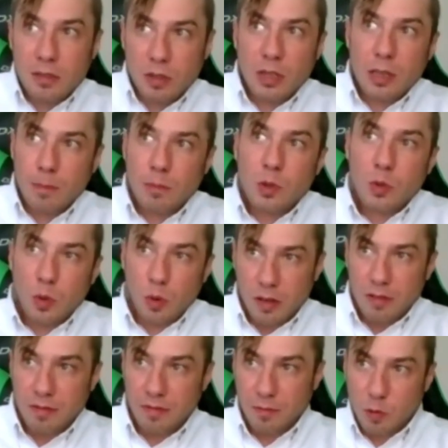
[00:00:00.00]
some sort
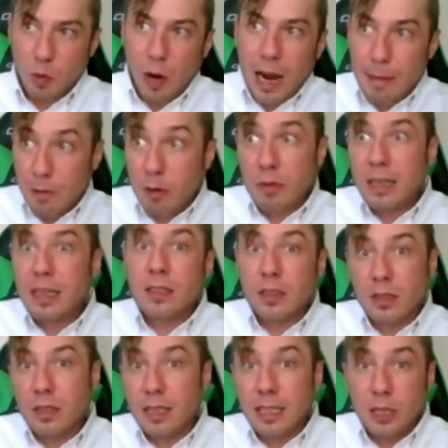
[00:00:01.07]
of rhyme or reason
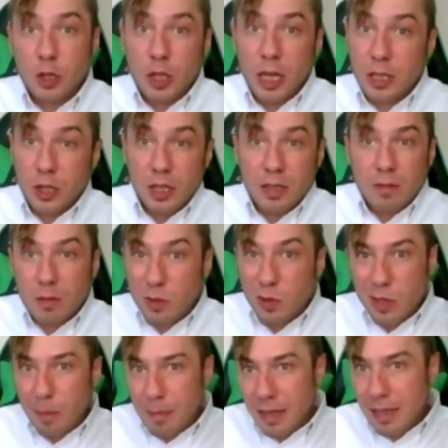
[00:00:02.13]
to the injection. There's
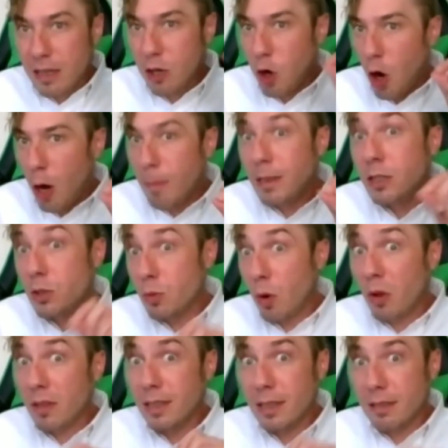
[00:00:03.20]
something in common to
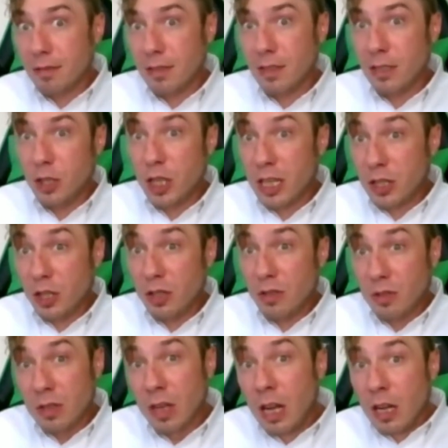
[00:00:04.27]
all the different injections.
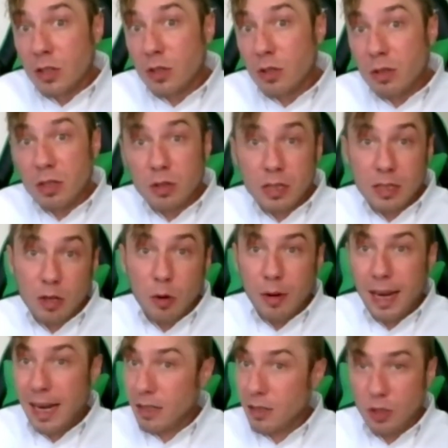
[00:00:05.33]
So you can go
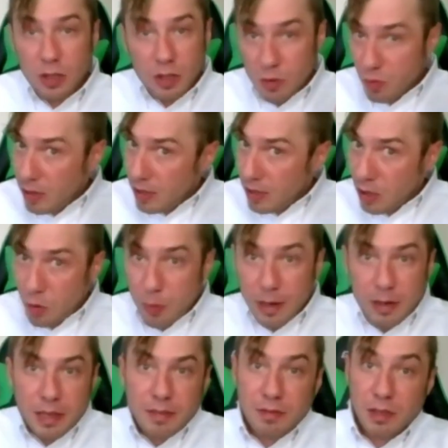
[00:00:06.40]
ahead and just run a
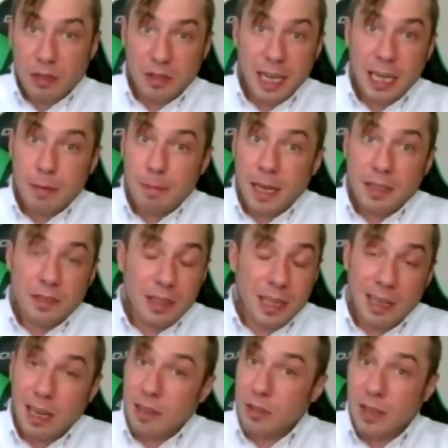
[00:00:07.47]
query for your database in
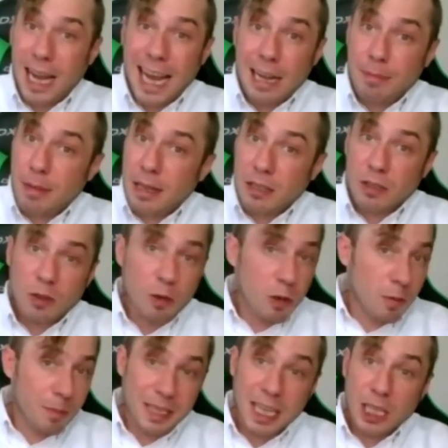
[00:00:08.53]
either adminer or
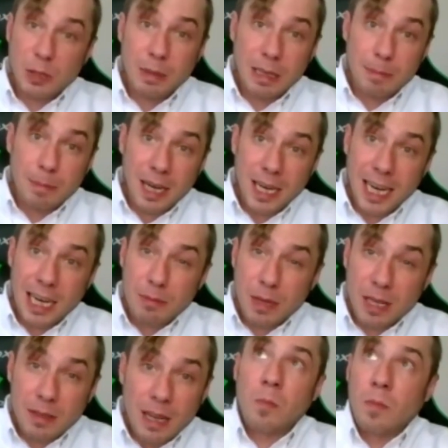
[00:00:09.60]

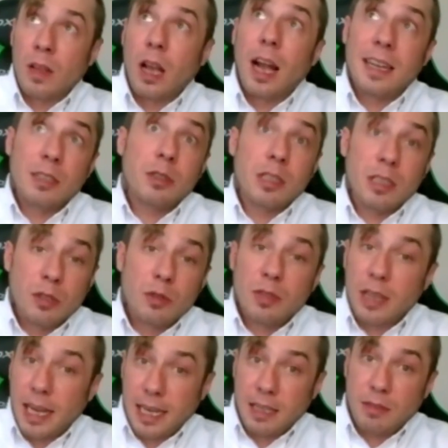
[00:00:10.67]
phpMyAdmin, and you can use
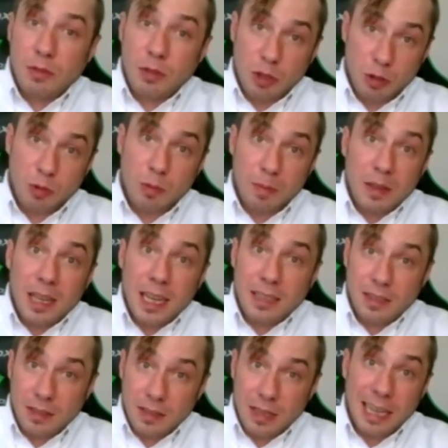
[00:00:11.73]
a search
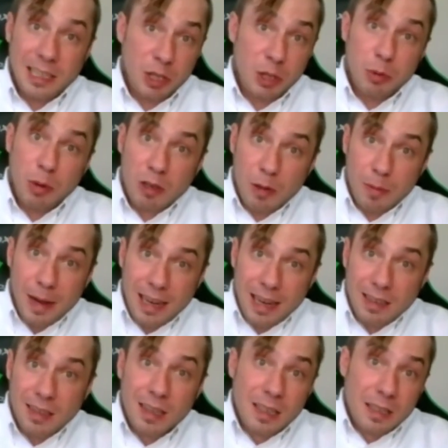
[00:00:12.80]
replace SQL
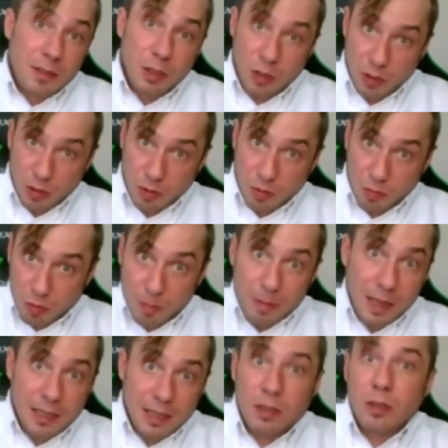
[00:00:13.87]
command to
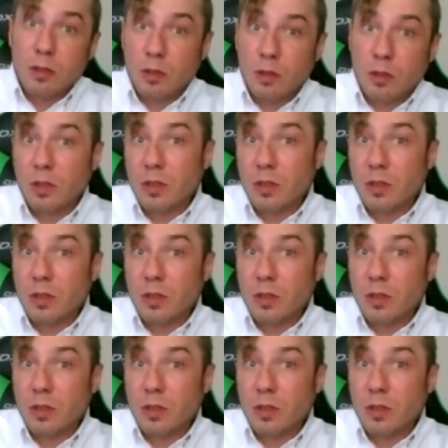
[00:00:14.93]
replace those